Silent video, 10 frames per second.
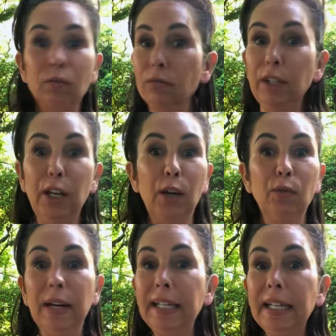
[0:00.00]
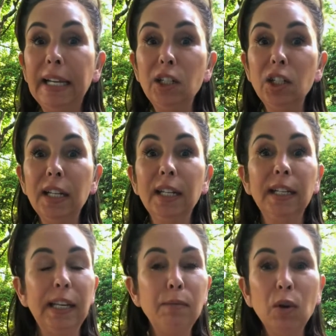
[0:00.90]
You know, radiation,
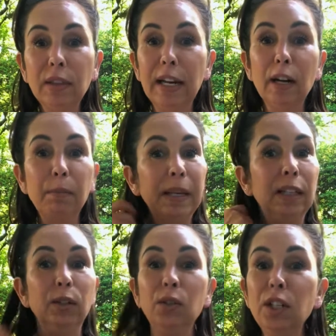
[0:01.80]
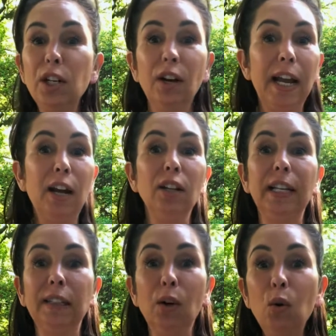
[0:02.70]
chemotherapy, losing your hair,
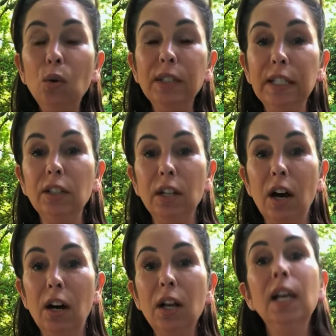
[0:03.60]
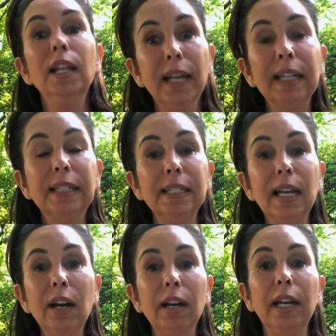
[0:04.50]
like the whole deal, y'all. Like, it's
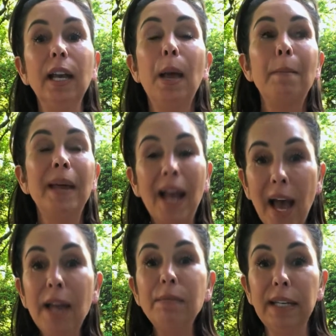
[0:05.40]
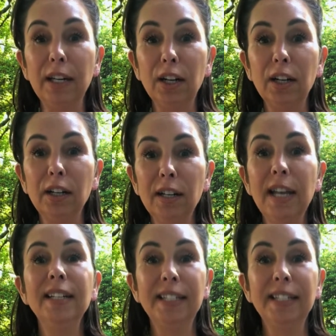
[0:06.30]
scary. But I'm here to